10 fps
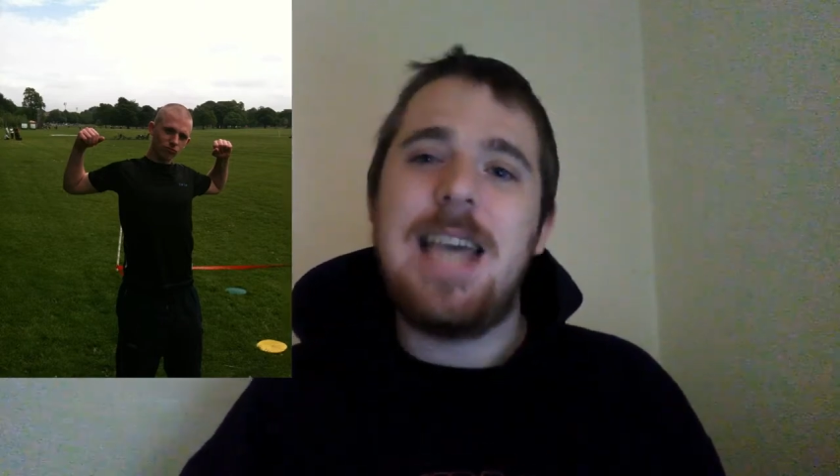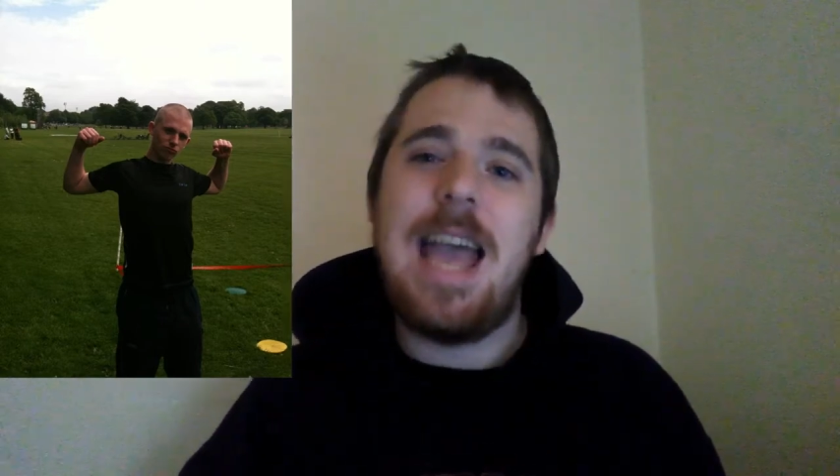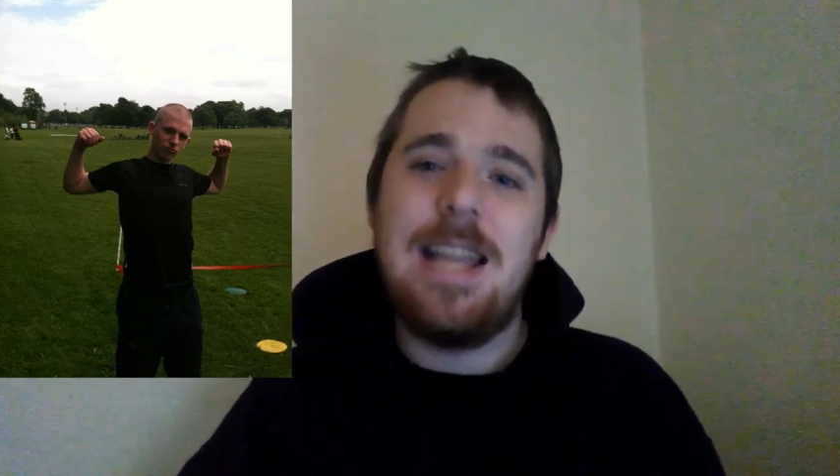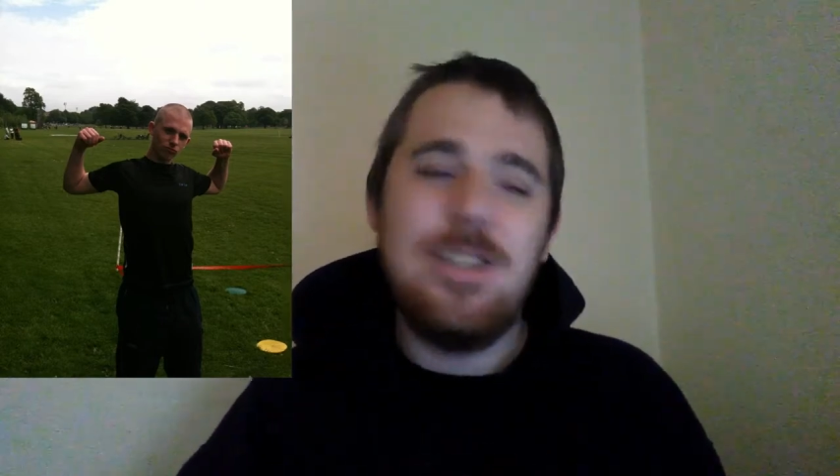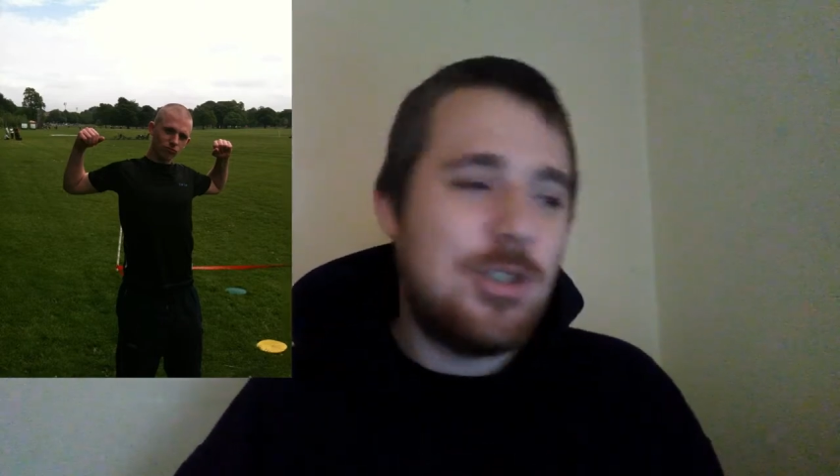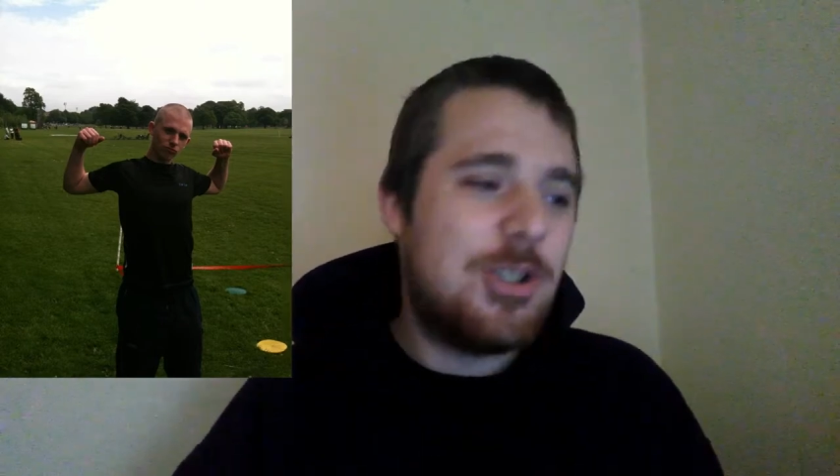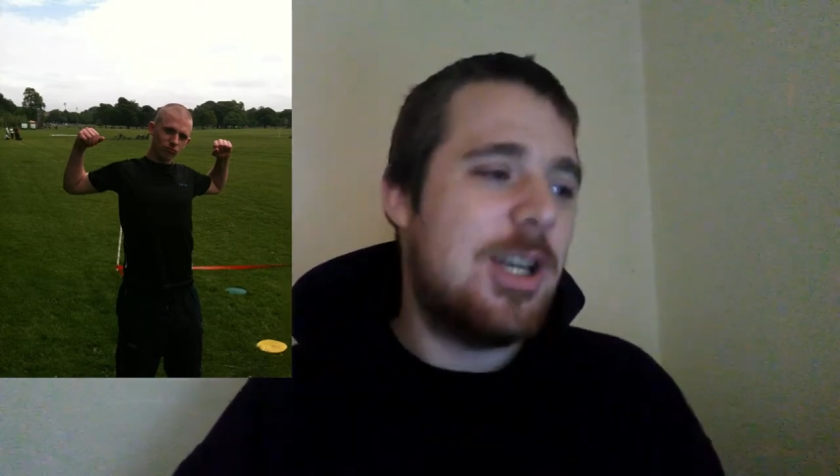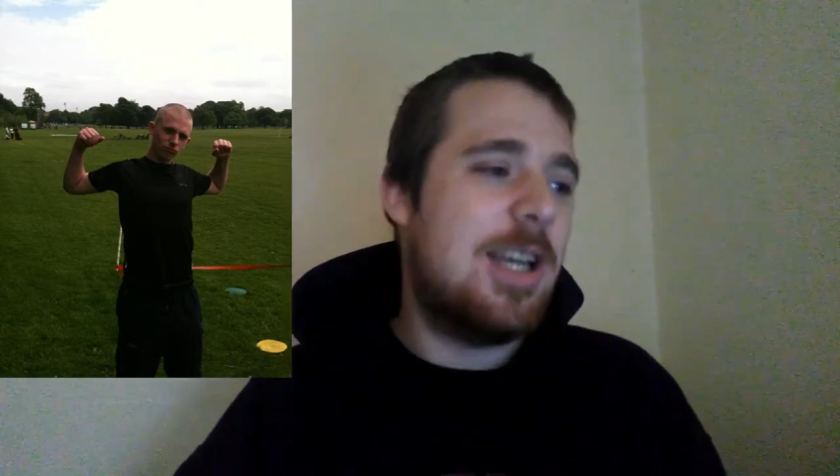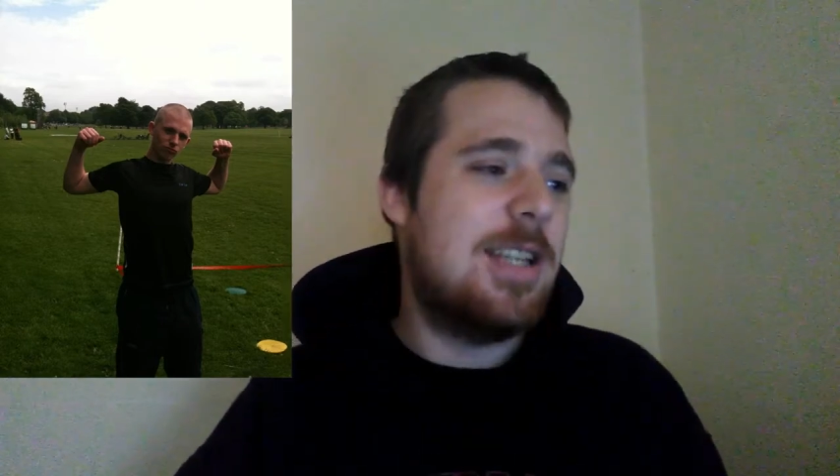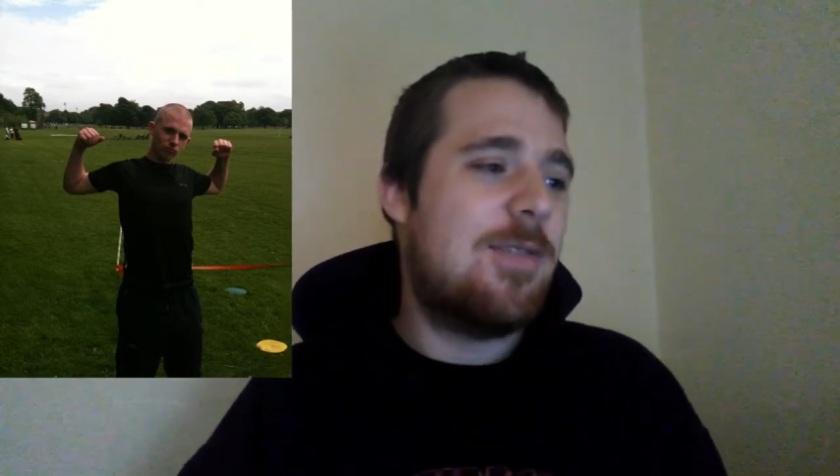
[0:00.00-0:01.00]
hench
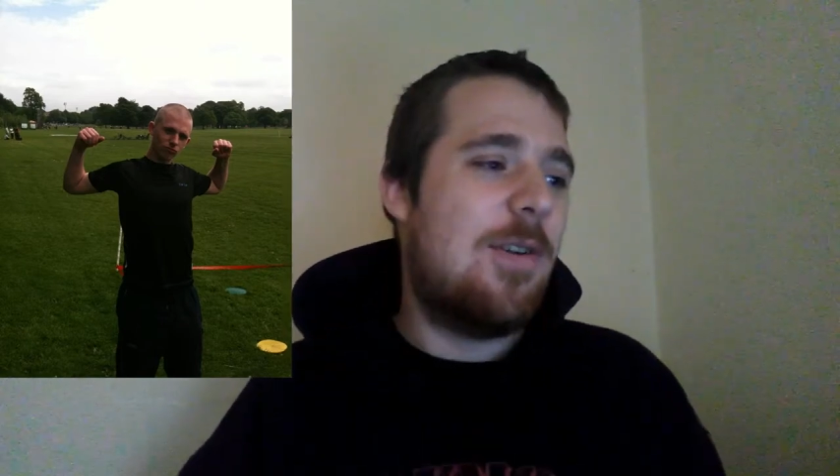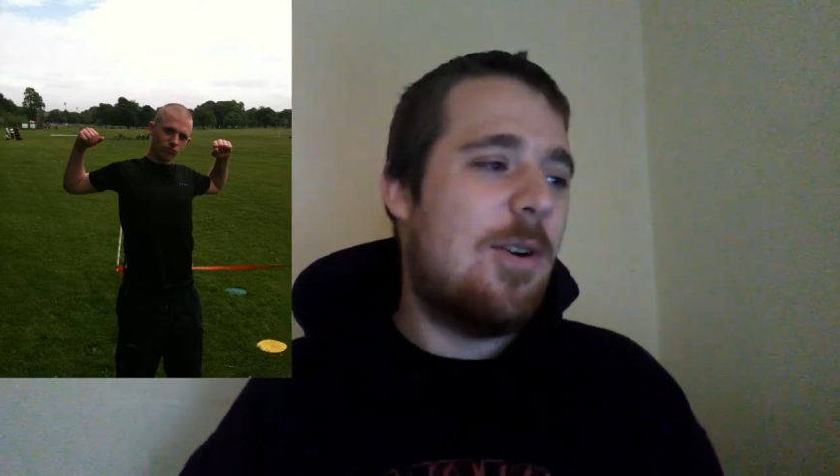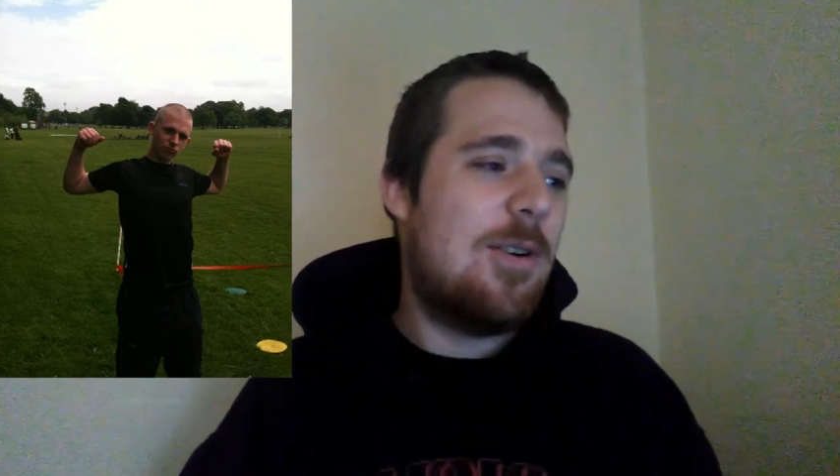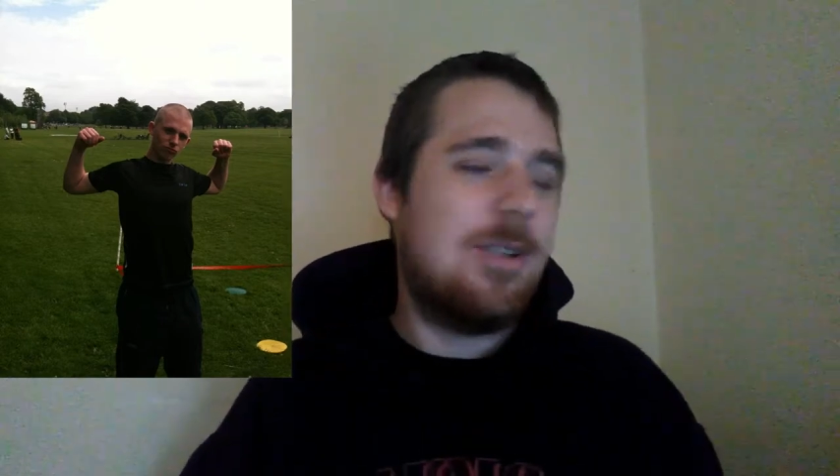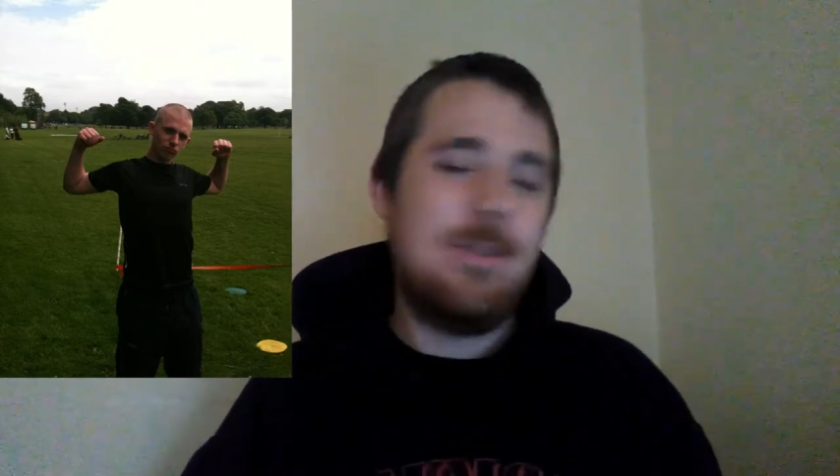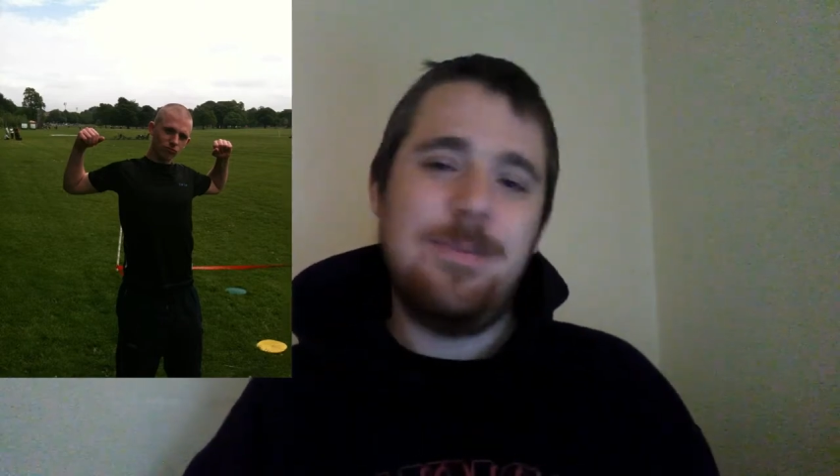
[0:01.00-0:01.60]
as fuck?